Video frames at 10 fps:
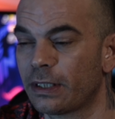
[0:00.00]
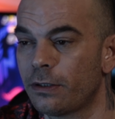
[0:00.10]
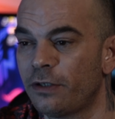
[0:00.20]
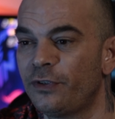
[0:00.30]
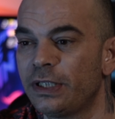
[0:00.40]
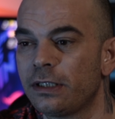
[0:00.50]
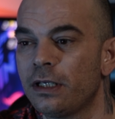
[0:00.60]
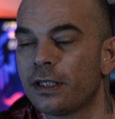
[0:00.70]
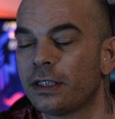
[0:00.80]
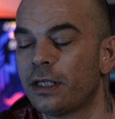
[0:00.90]
The first
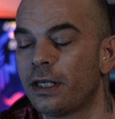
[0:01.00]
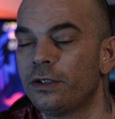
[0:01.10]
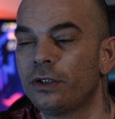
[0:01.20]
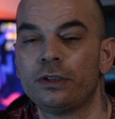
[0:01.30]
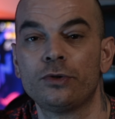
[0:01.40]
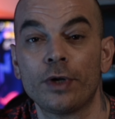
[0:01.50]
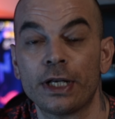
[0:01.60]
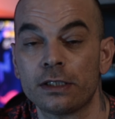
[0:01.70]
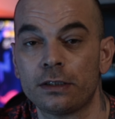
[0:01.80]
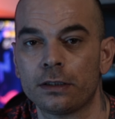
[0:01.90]
thing that I notice
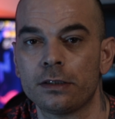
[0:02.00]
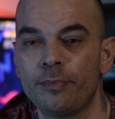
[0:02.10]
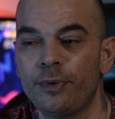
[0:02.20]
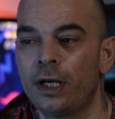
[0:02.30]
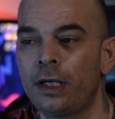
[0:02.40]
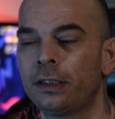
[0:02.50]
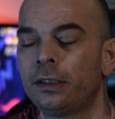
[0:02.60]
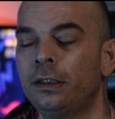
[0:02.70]
when I start CPR,